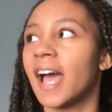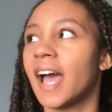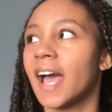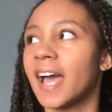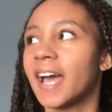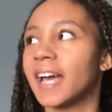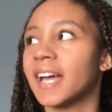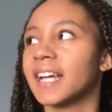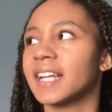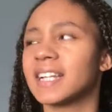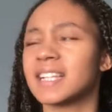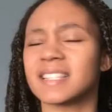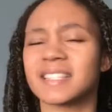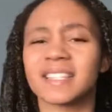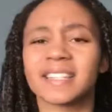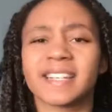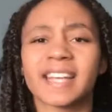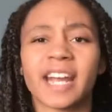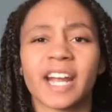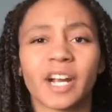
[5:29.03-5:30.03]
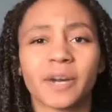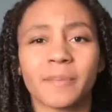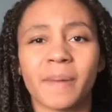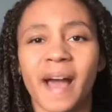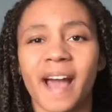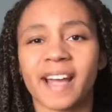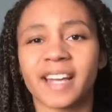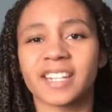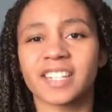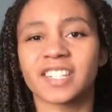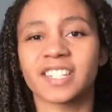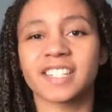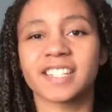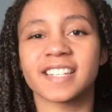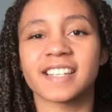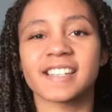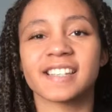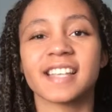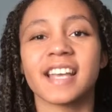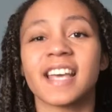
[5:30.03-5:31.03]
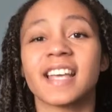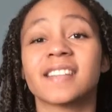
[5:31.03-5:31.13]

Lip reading: and send care packages